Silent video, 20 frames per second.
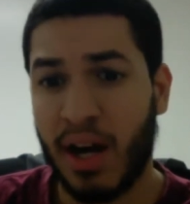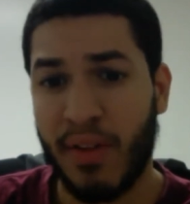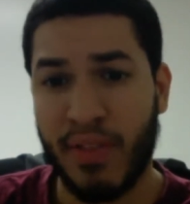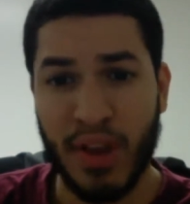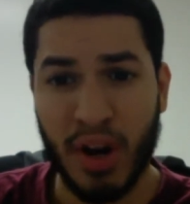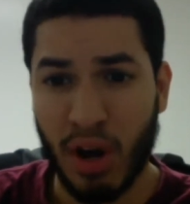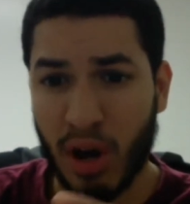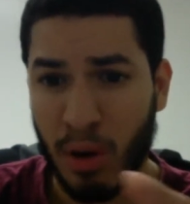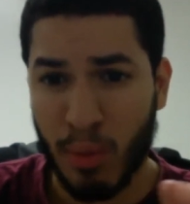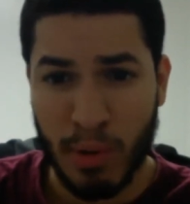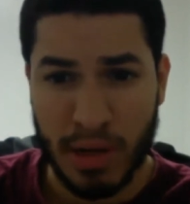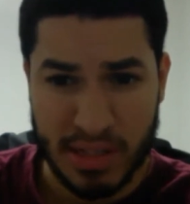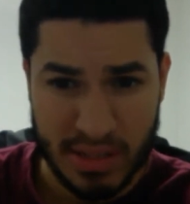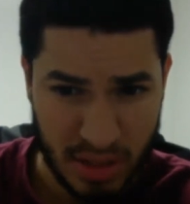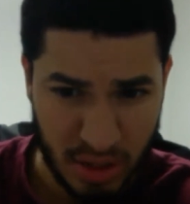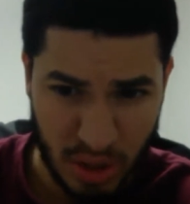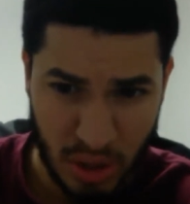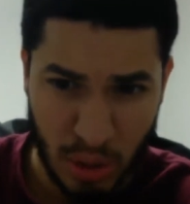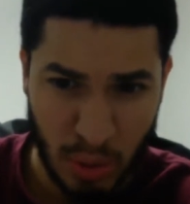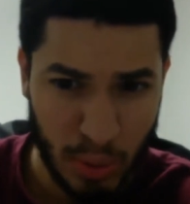There are ways
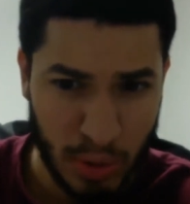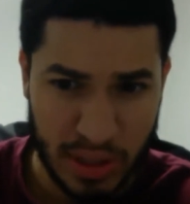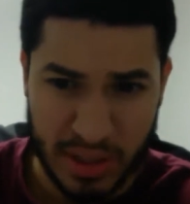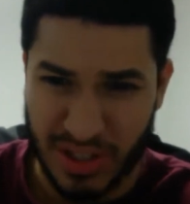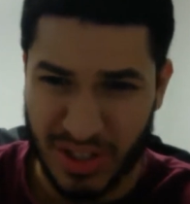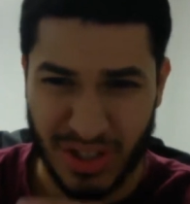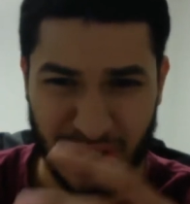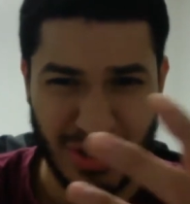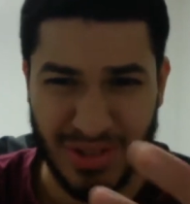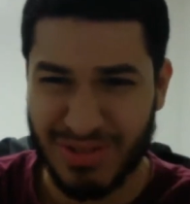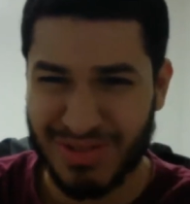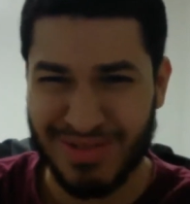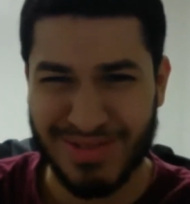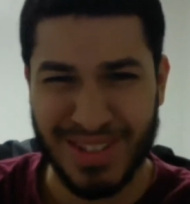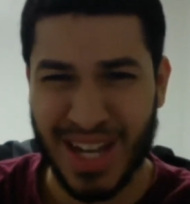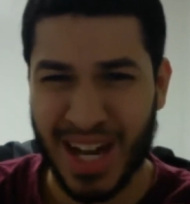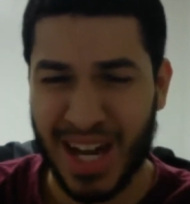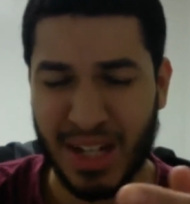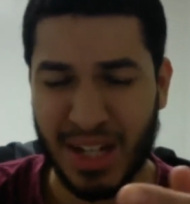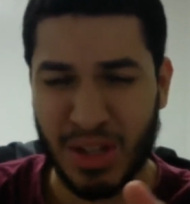to do it,
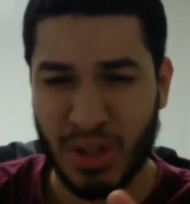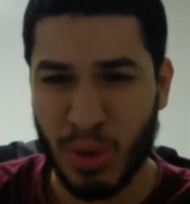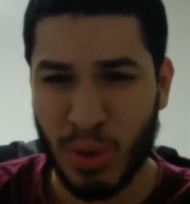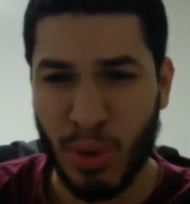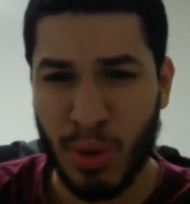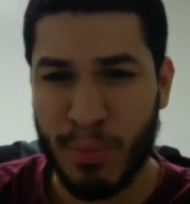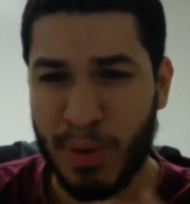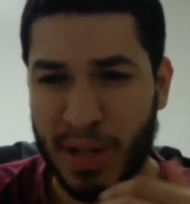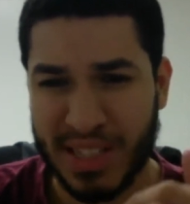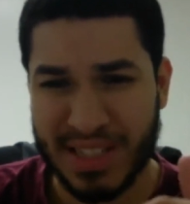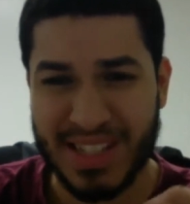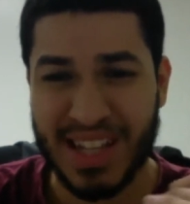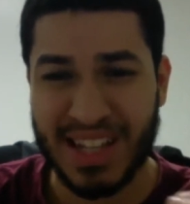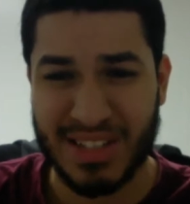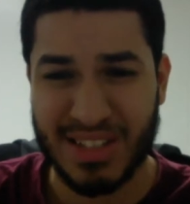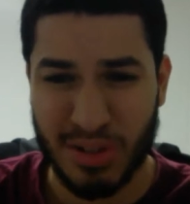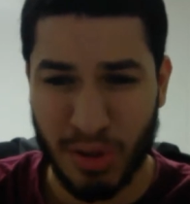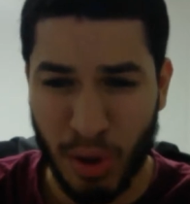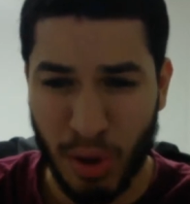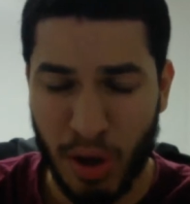but it
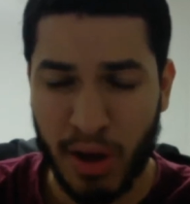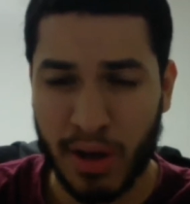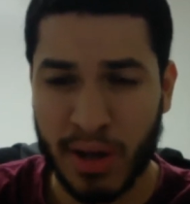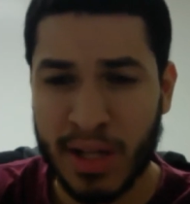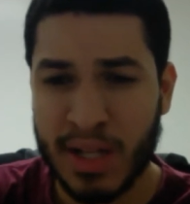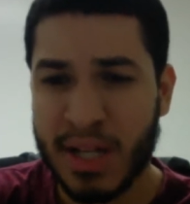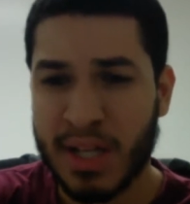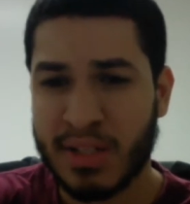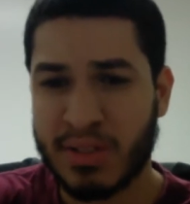takes long.